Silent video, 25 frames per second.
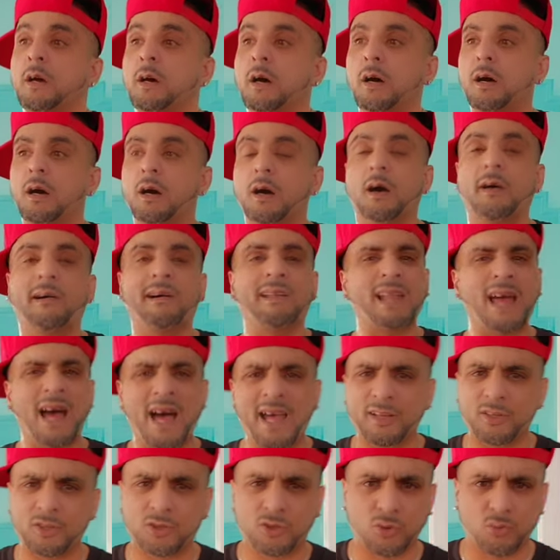A
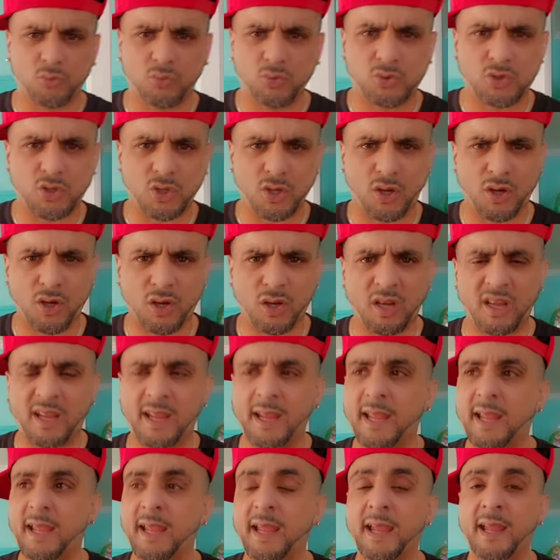lot of dudes, you heard?
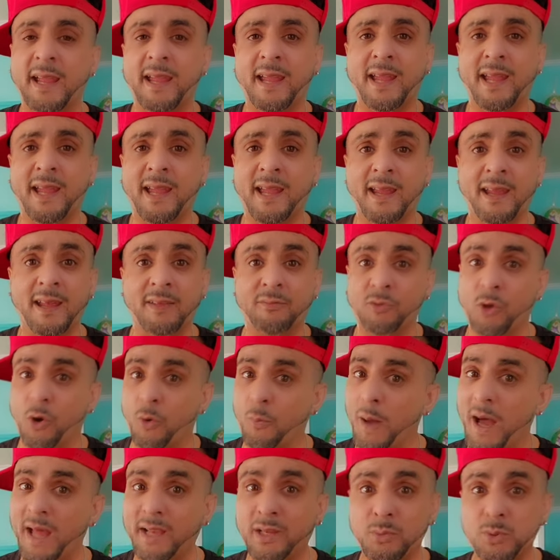And
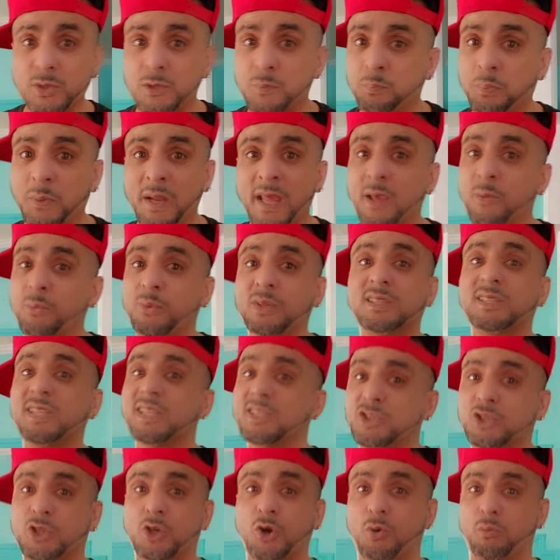nobody was playing with
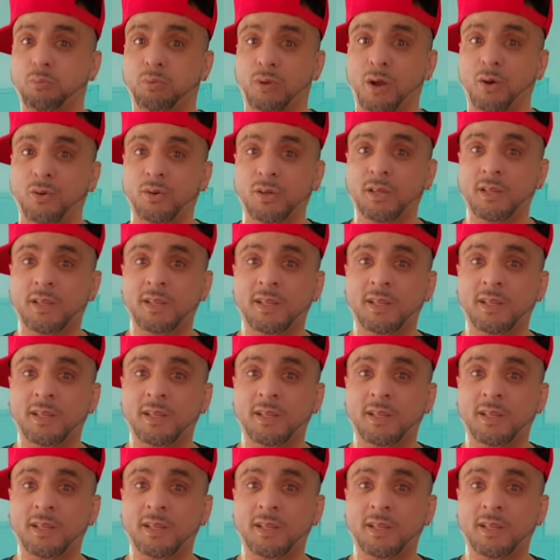disco, bro.